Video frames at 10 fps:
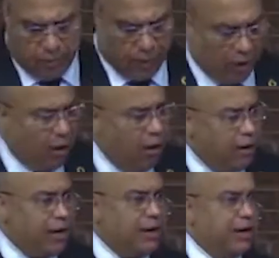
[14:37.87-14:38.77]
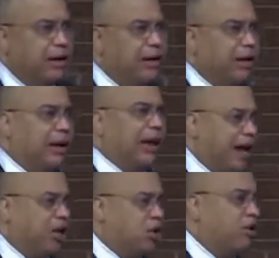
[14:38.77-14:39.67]
Paul,
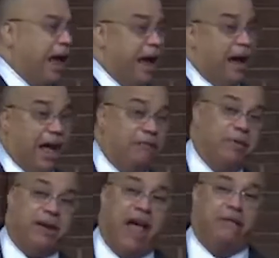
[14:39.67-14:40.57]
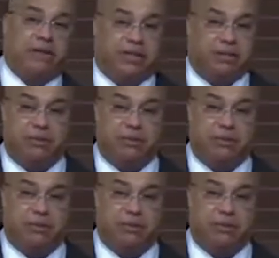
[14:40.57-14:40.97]
like you and I, have been having some